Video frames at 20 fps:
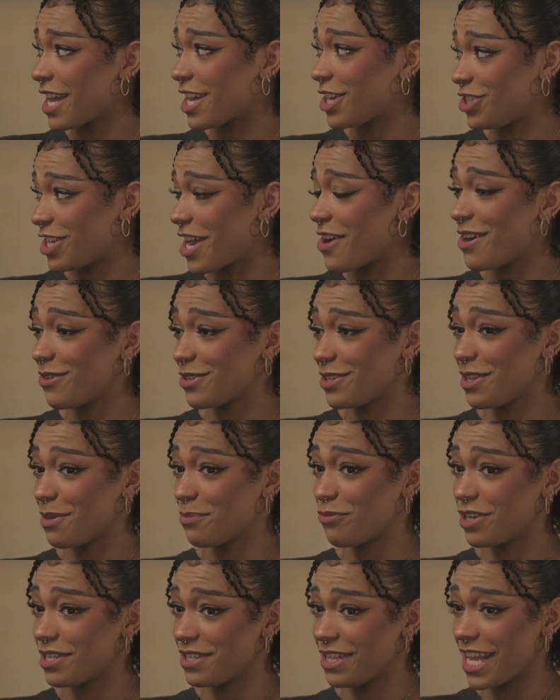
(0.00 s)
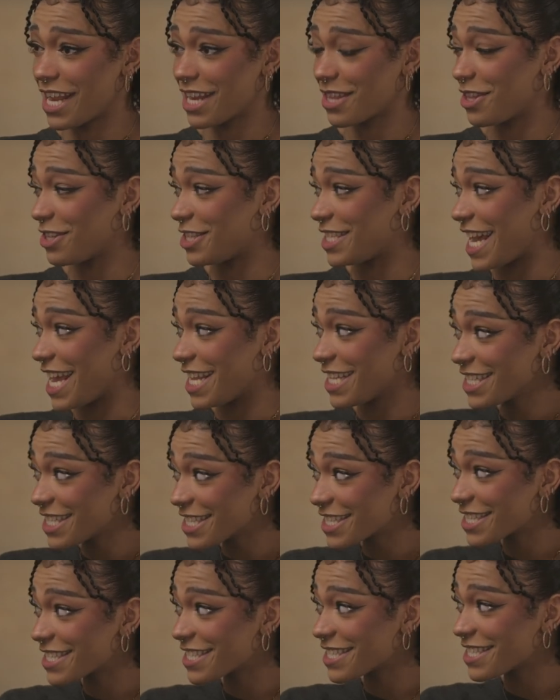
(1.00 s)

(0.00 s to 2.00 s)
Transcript: shout out to the tents